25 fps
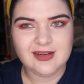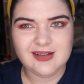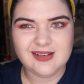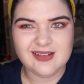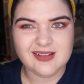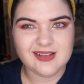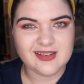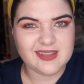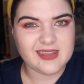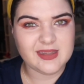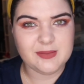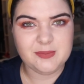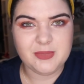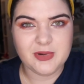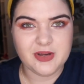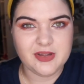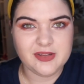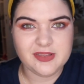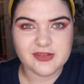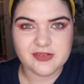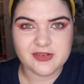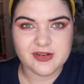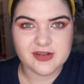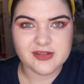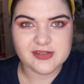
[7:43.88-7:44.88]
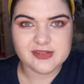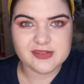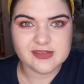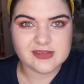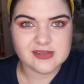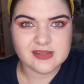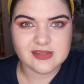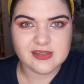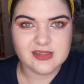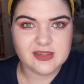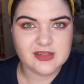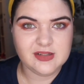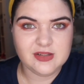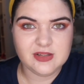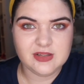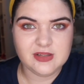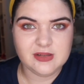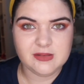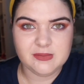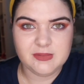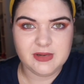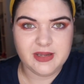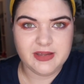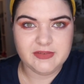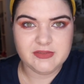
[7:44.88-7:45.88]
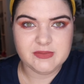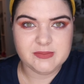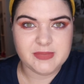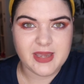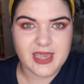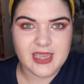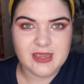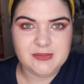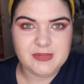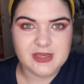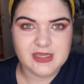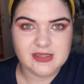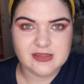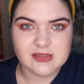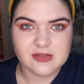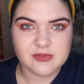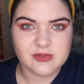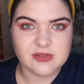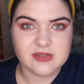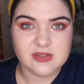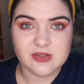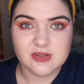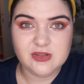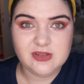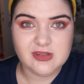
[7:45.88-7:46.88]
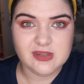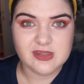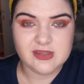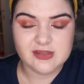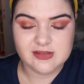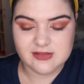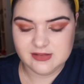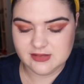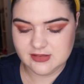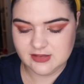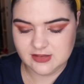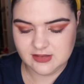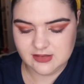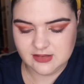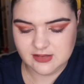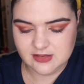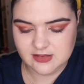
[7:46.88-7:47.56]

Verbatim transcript: Look, they're both gross. You couldn't even pay me to do this.